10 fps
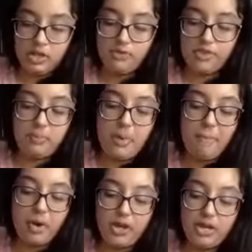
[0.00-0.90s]
So for the
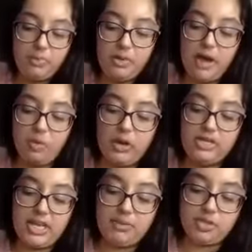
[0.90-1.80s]
pepper, we're going to put about
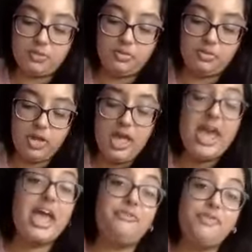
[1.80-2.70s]
1 tablespoon.
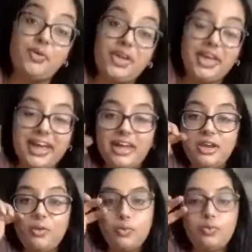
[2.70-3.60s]
If you
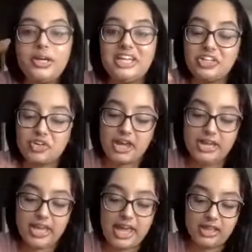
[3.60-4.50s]
can, really try
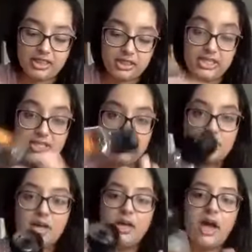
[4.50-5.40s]
and get these.
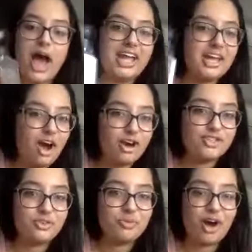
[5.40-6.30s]
I get ours
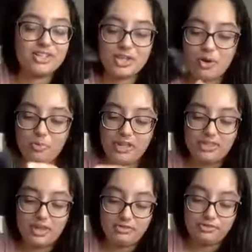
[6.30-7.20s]
from Costco, but
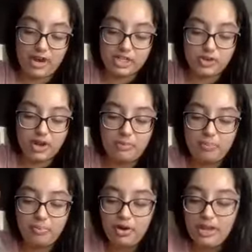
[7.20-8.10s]
the fresh ground
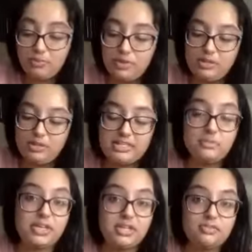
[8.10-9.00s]
pepper, it really makes a
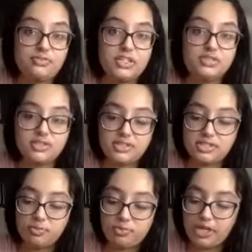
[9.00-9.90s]
big difference versus
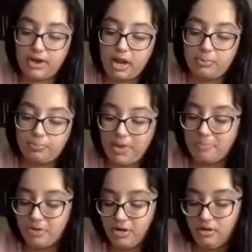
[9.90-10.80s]
the pre-ground
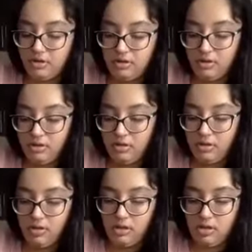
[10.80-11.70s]
pepper.
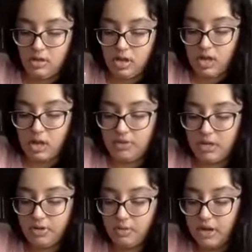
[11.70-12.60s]
And I'm
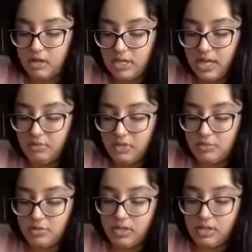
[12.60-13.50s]
going to put about a
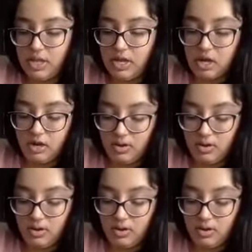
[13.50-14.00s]
tablespoon in there.